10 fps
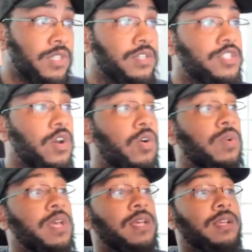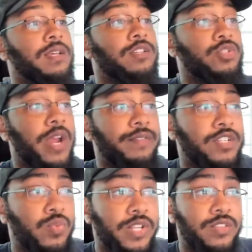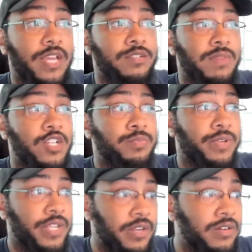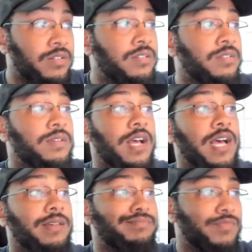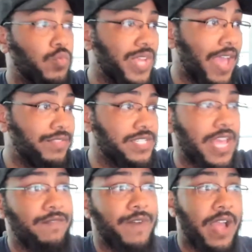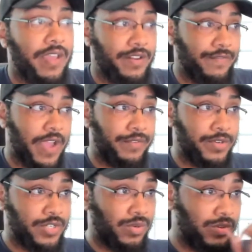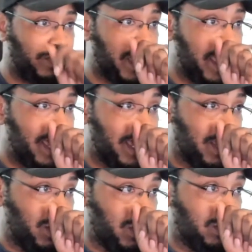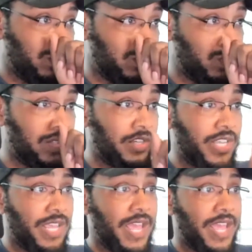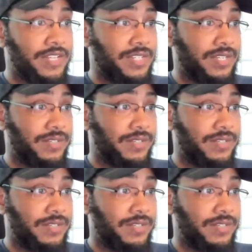So driving 20,000 miles per year, we have this at a 5-year total. We're looking at,